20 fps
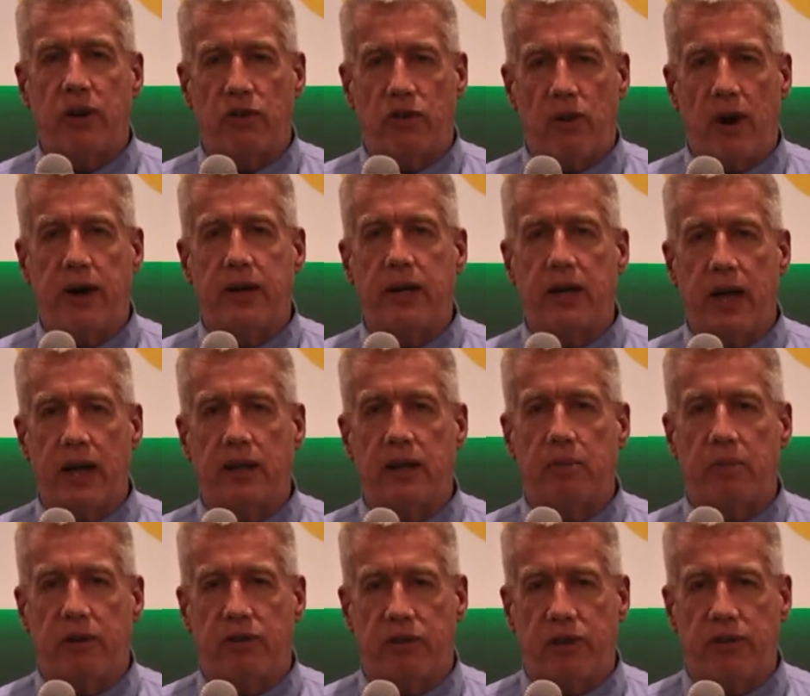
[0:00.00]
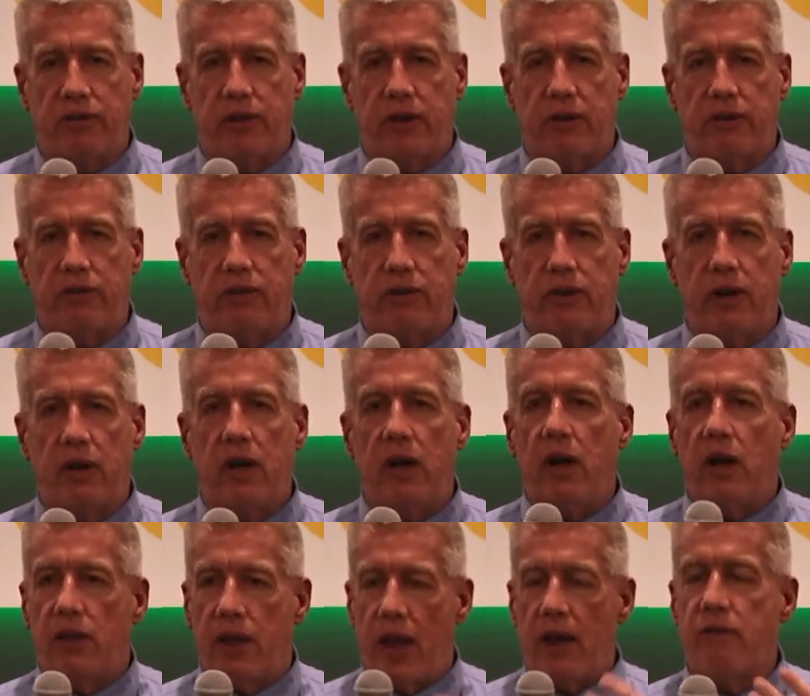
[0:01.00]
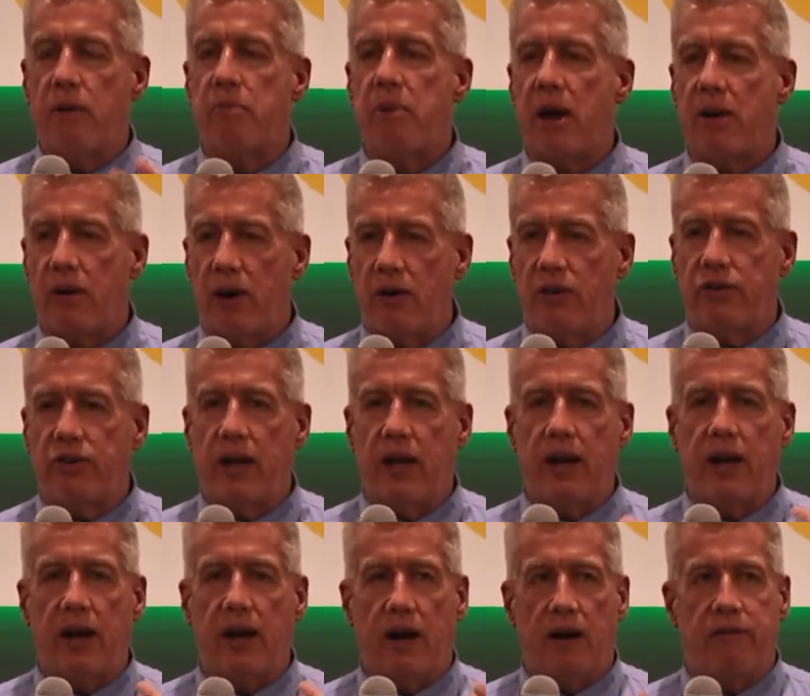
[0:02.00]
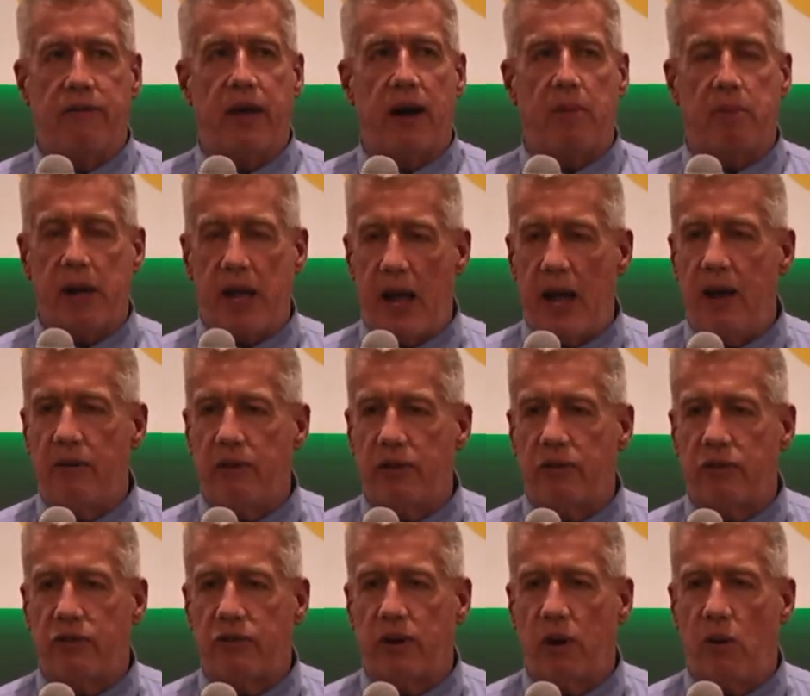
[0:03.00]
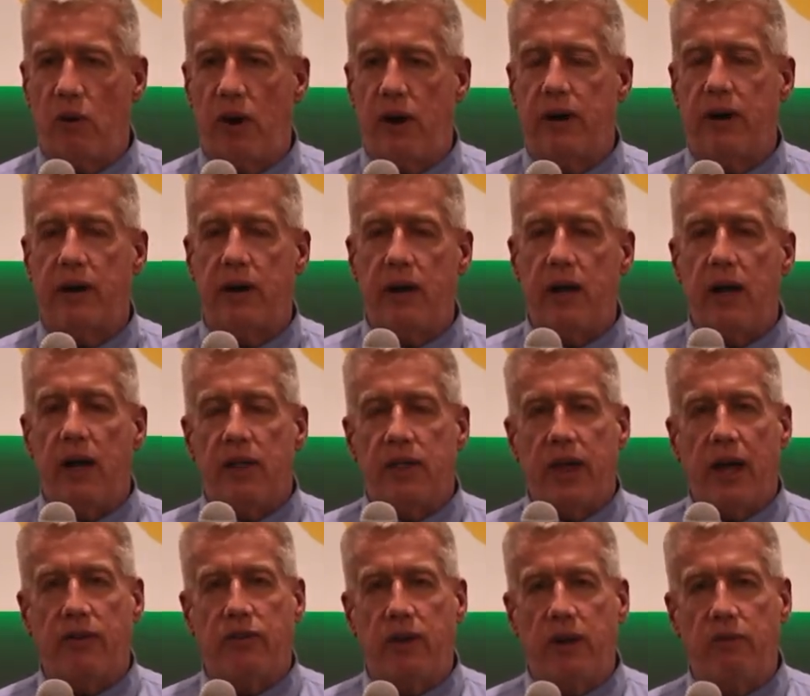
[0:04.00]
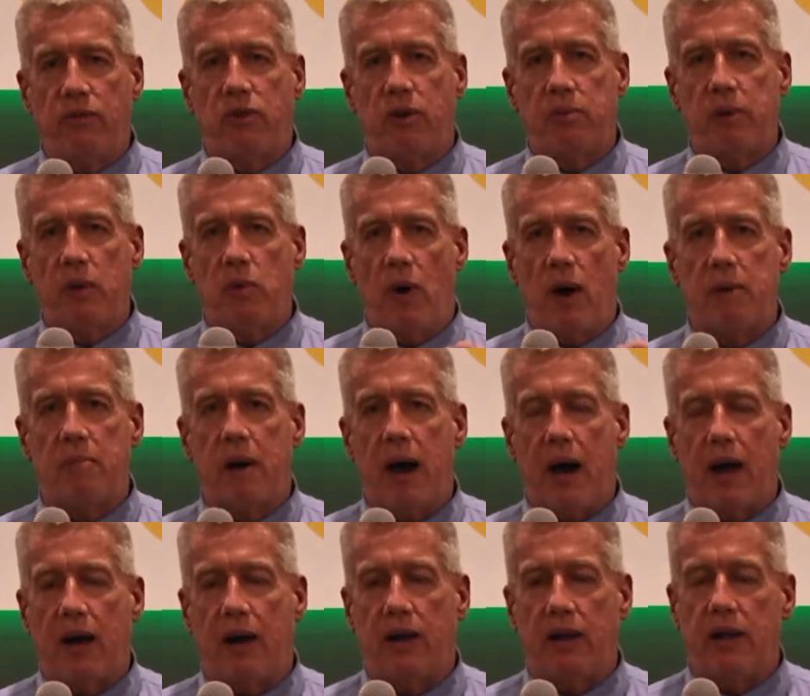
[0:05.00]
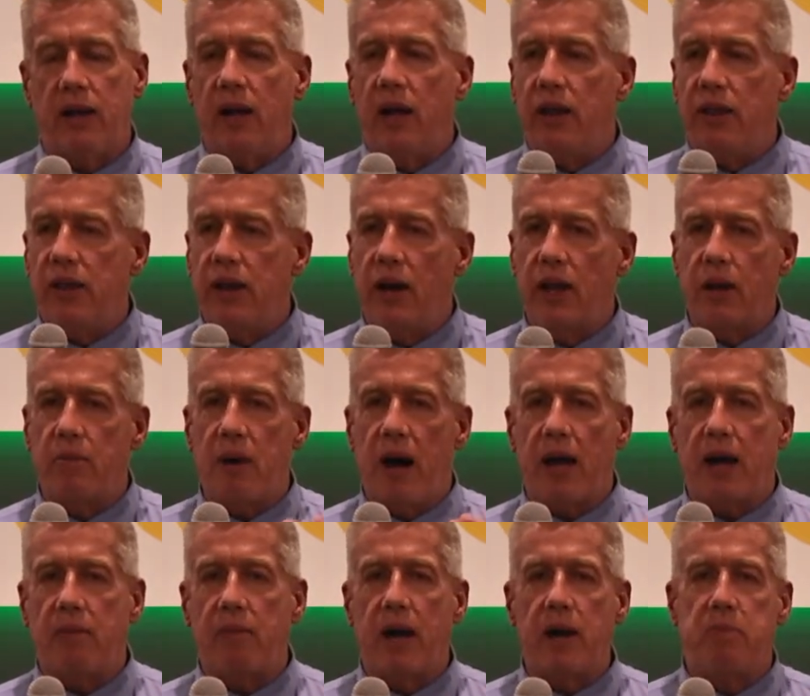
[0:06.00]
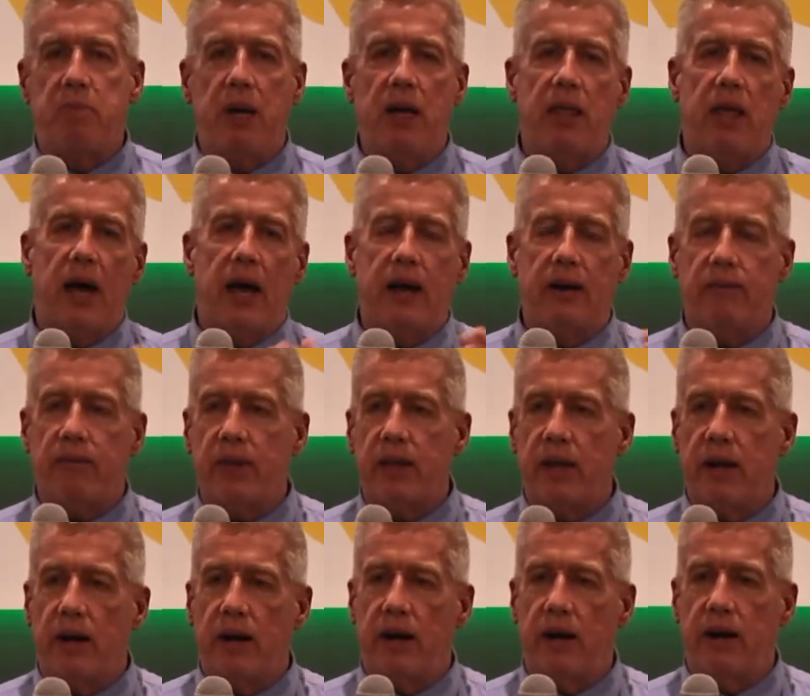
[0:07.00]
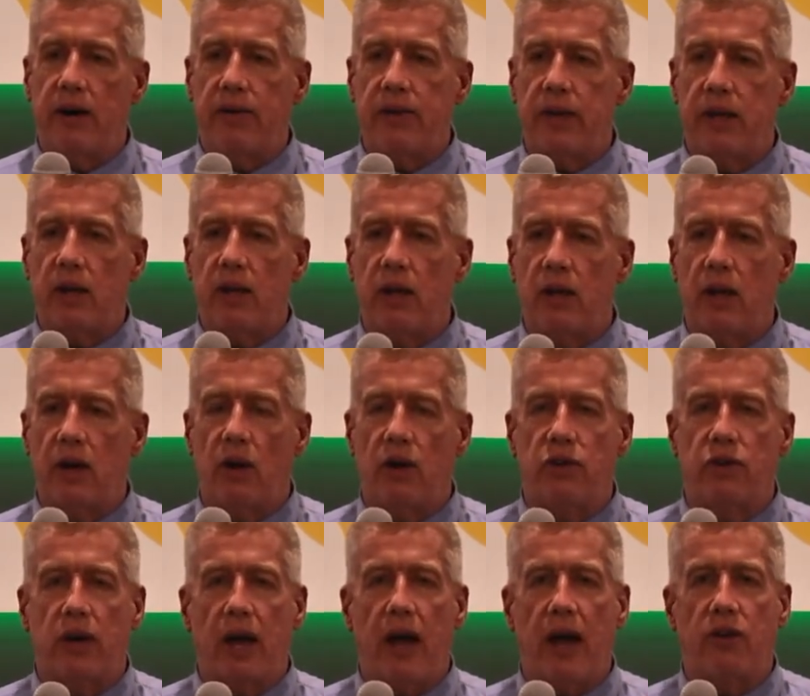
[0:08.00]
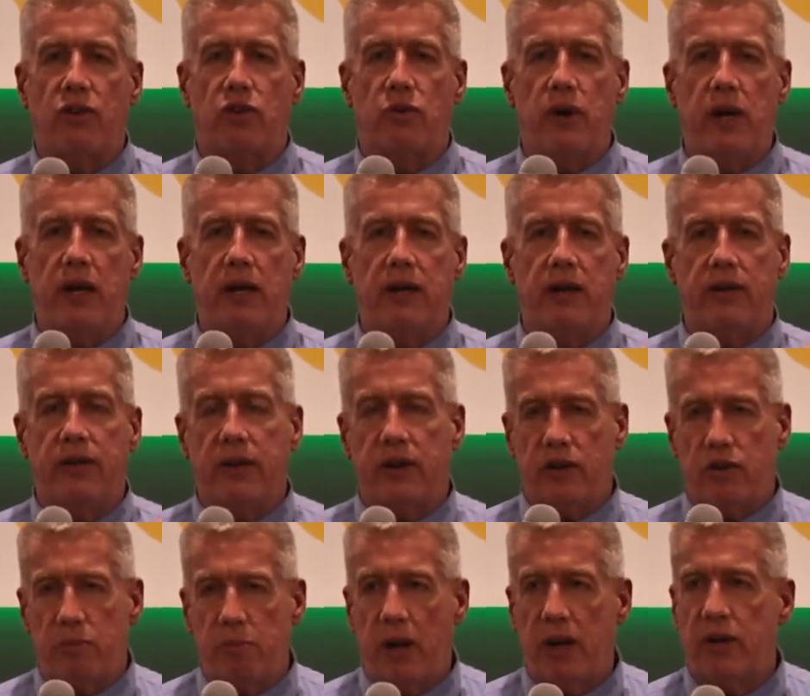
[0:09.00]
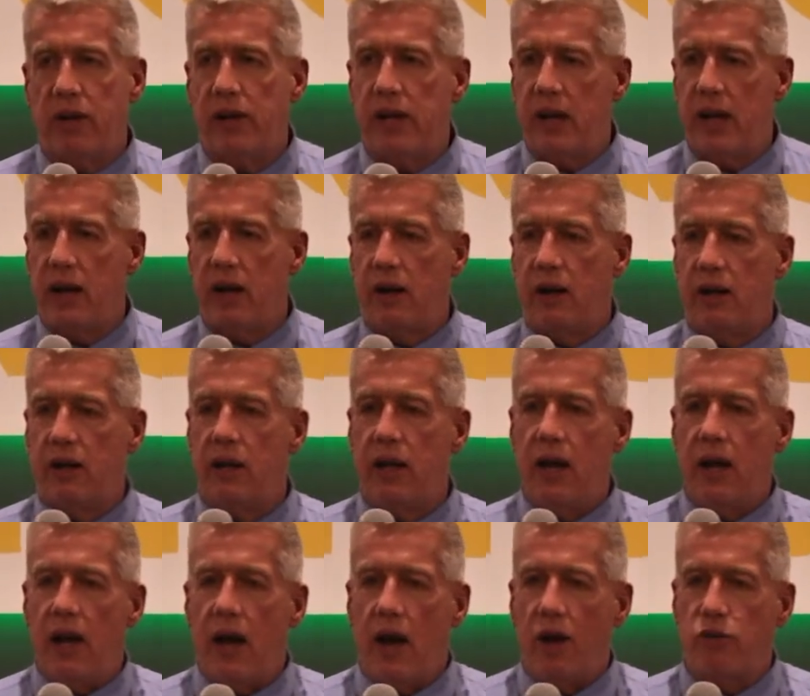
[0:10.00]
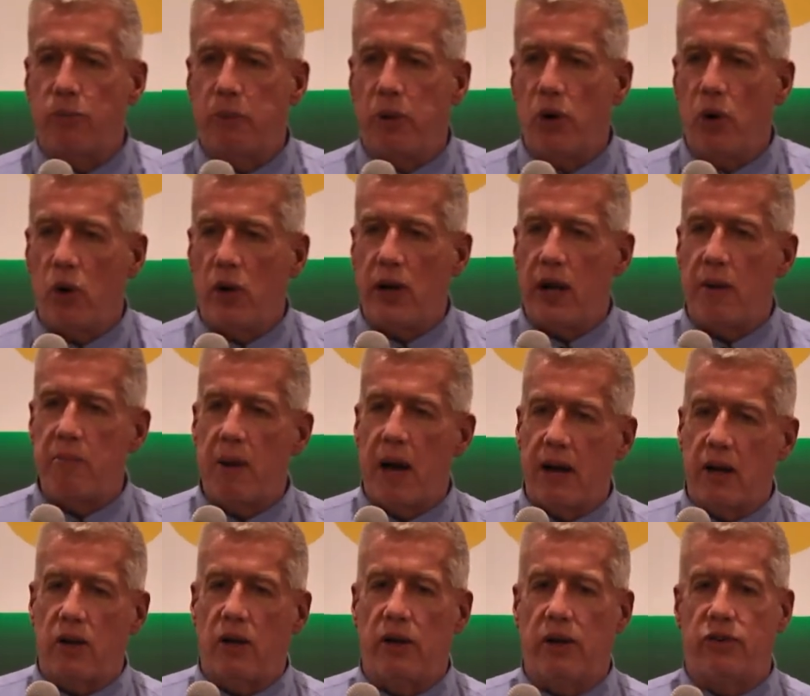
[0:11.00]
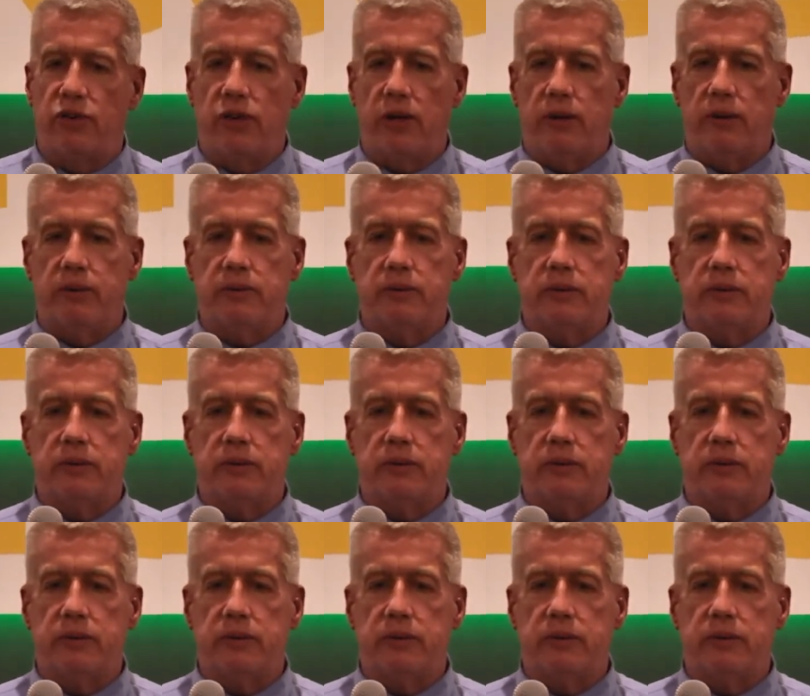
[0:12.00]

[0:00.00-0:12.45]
and trying to get them assistance. They have a better understanding of their behaviors and so on. That seems to be one model. The other model might be that to treat mentally ill as purely a medical issue